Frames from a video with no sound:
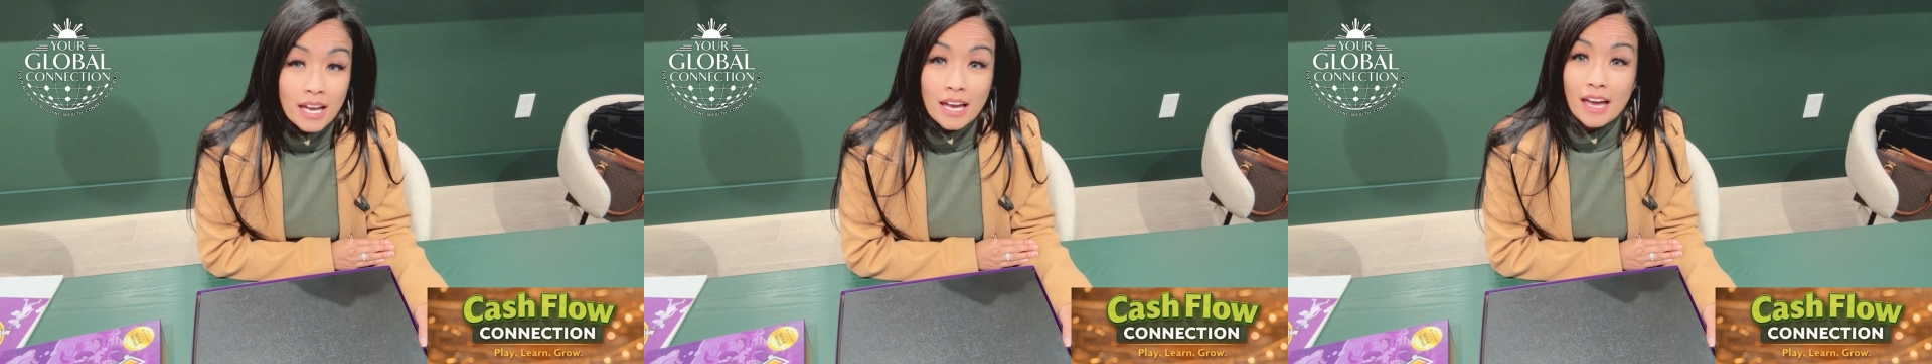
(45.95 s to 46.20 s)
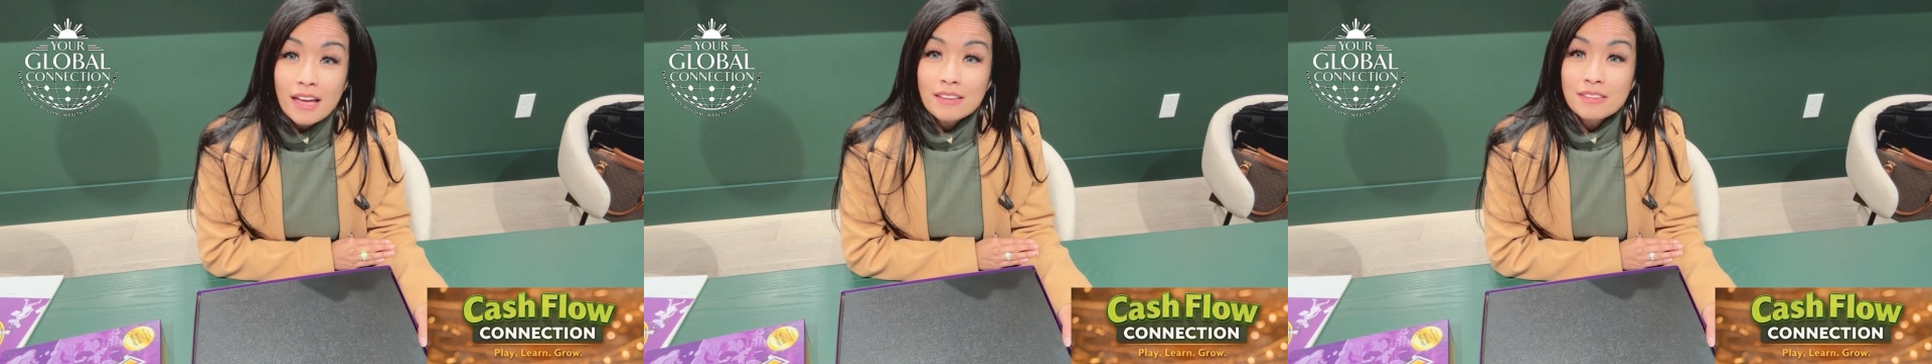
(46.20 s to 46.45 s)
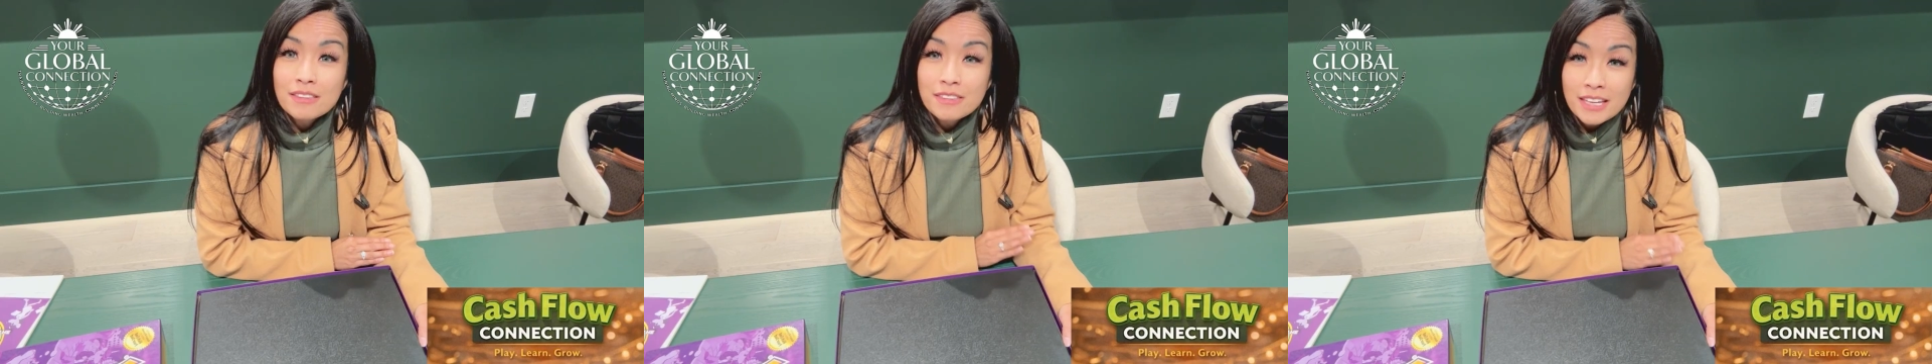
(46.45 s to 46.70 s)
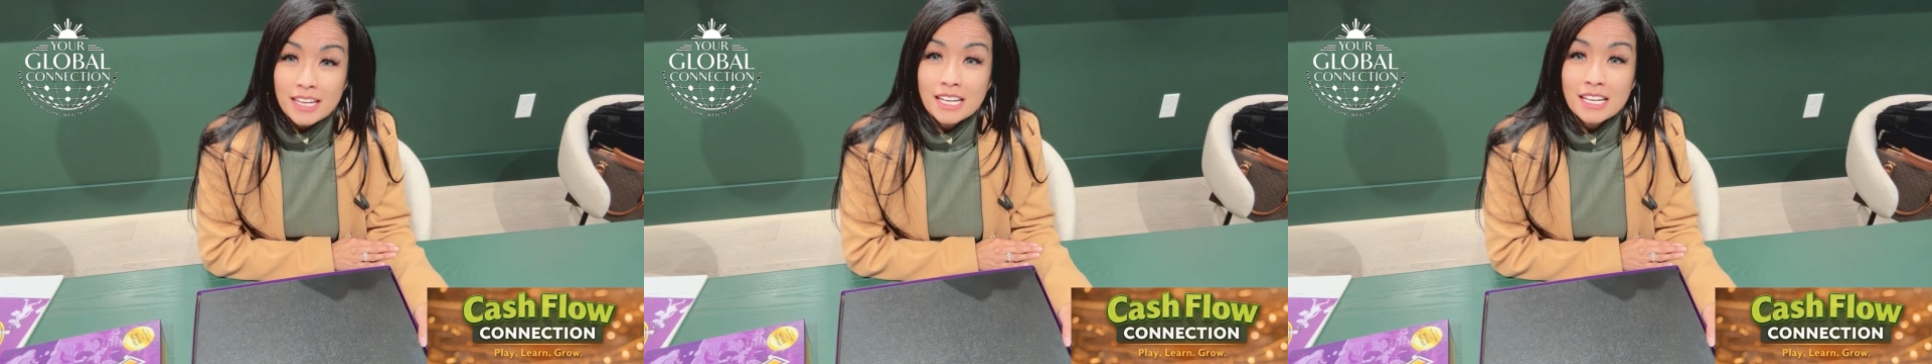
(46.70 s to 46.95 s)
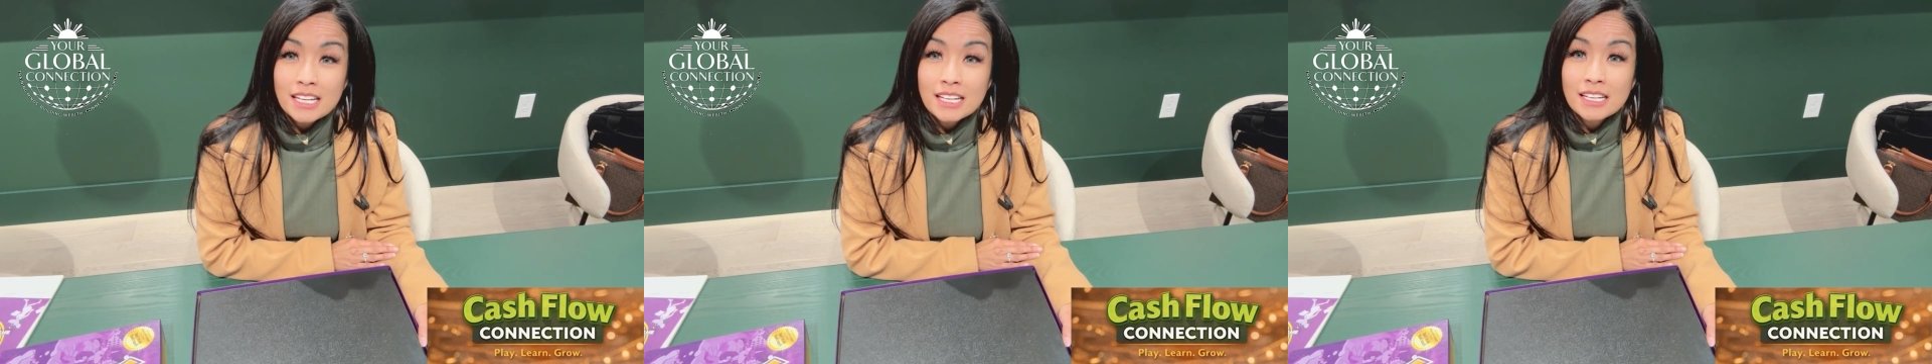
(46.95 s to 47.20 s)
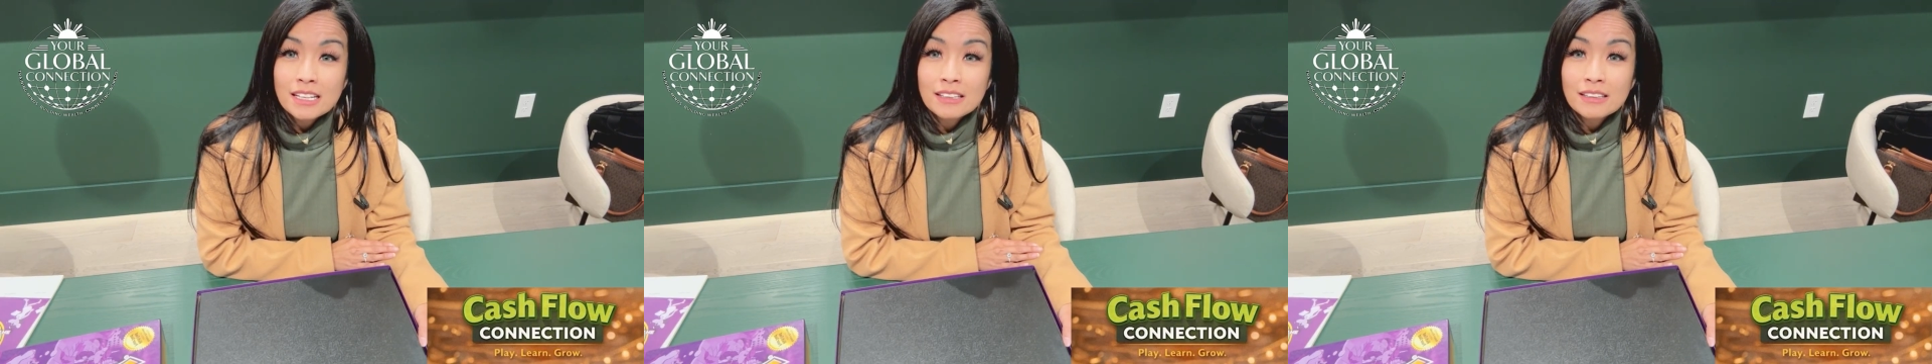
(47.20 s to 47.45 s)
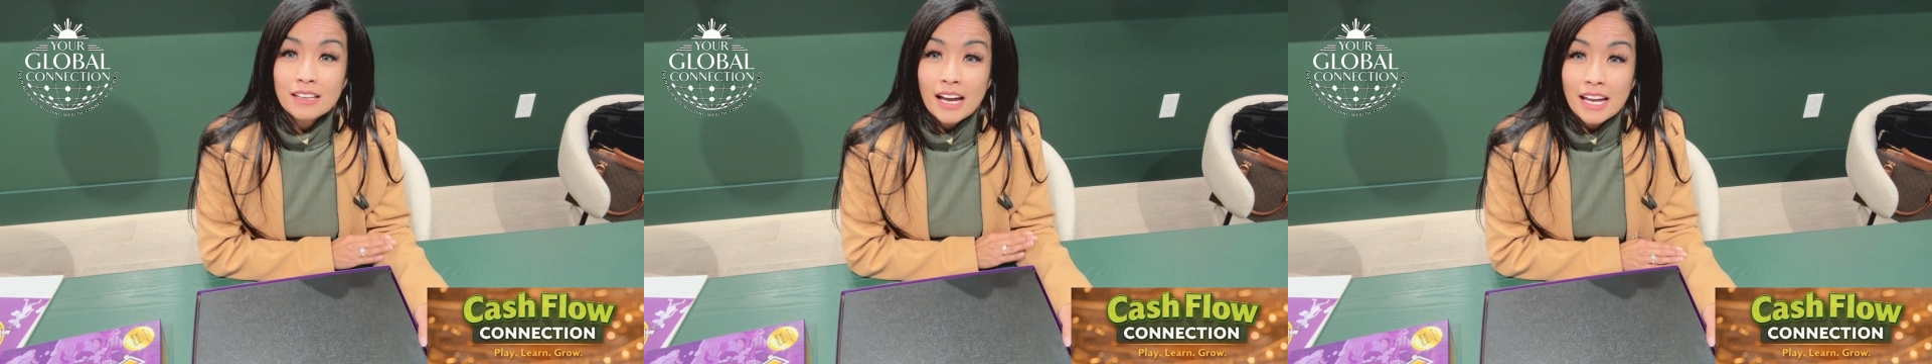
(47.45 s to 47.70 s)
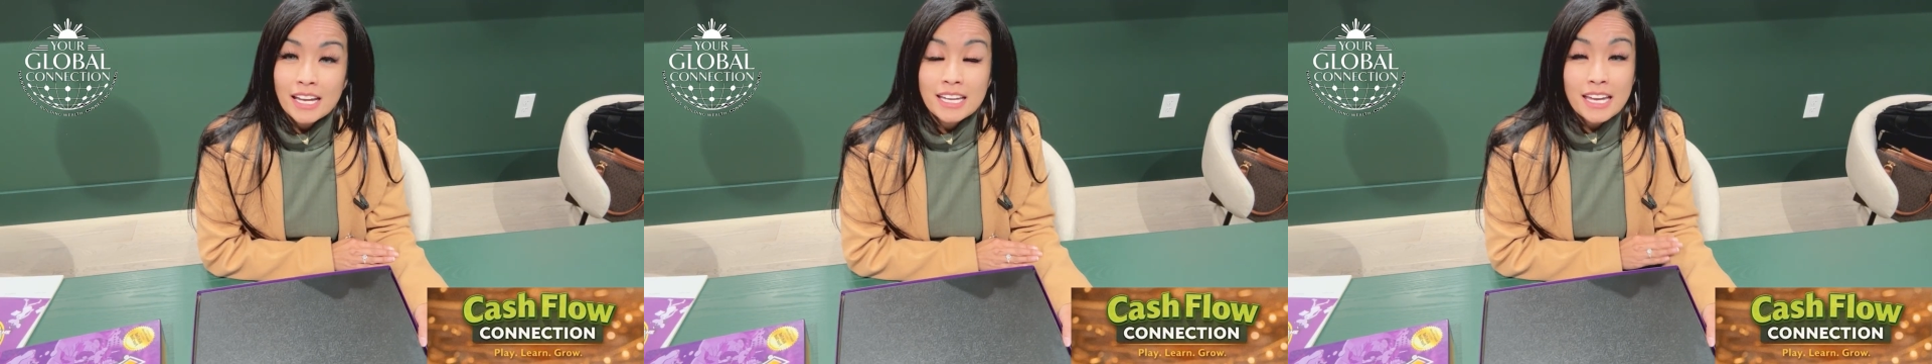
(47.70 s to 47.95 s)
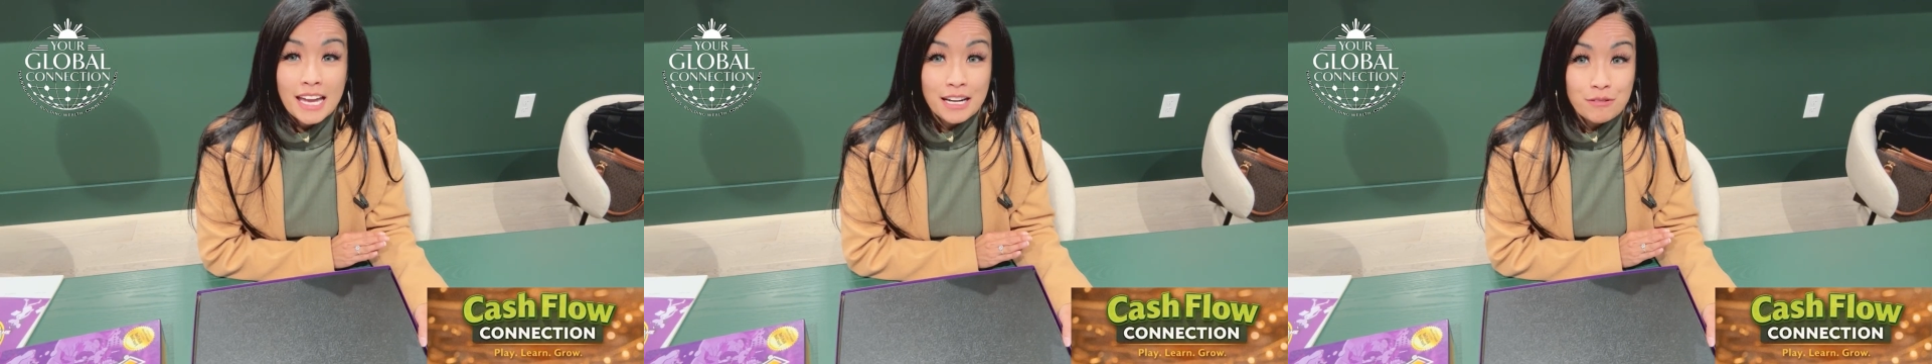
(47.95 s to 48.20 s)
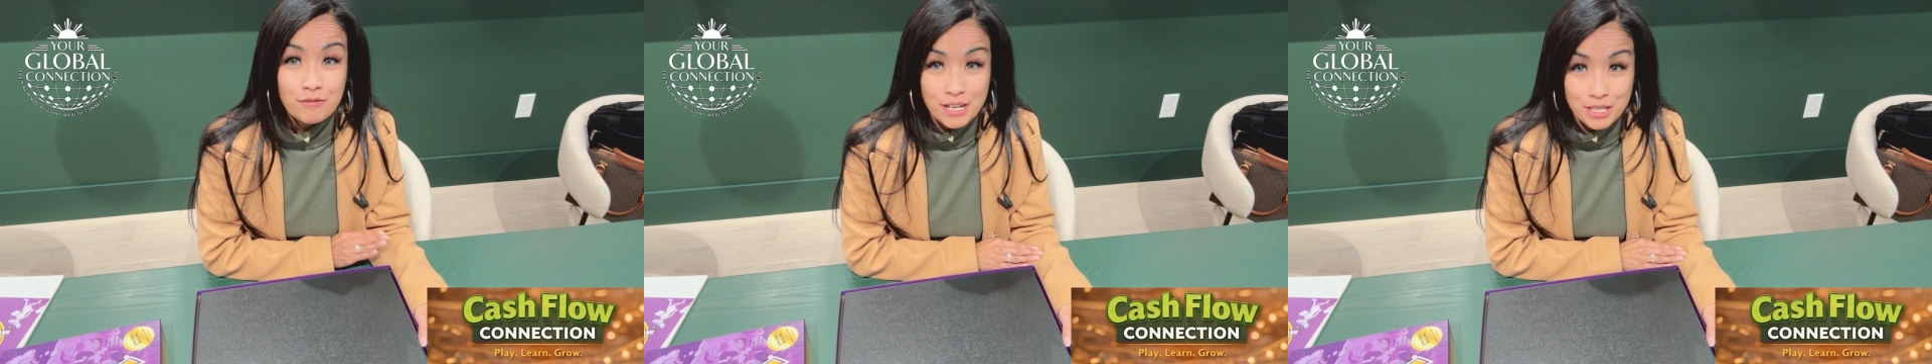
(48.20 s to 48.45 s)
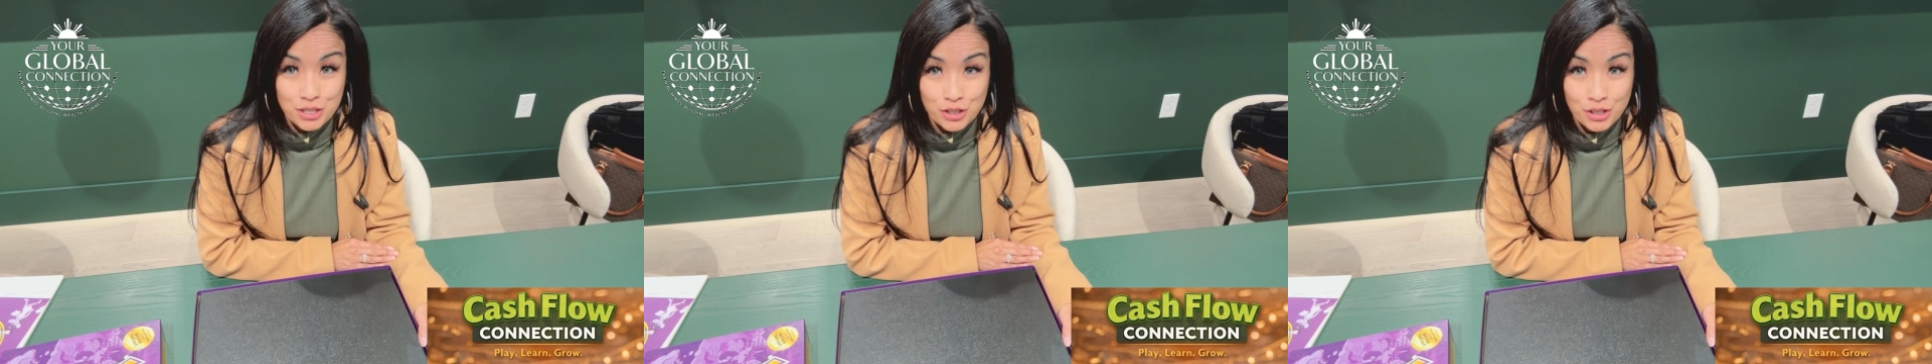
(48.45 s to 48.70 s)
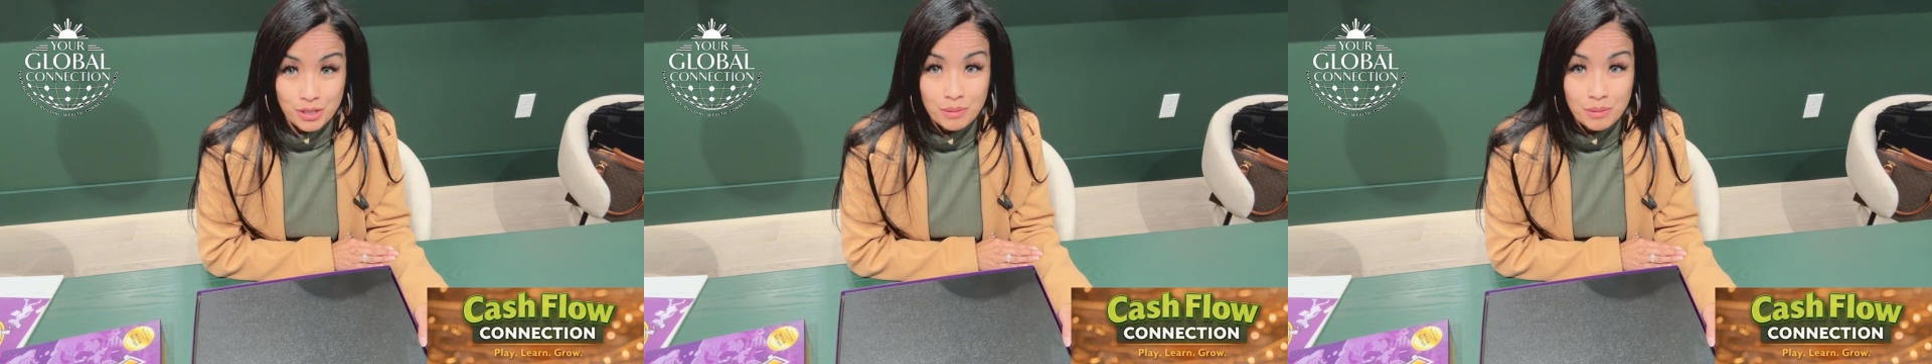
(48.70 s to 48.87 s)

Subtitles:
and think like an investor,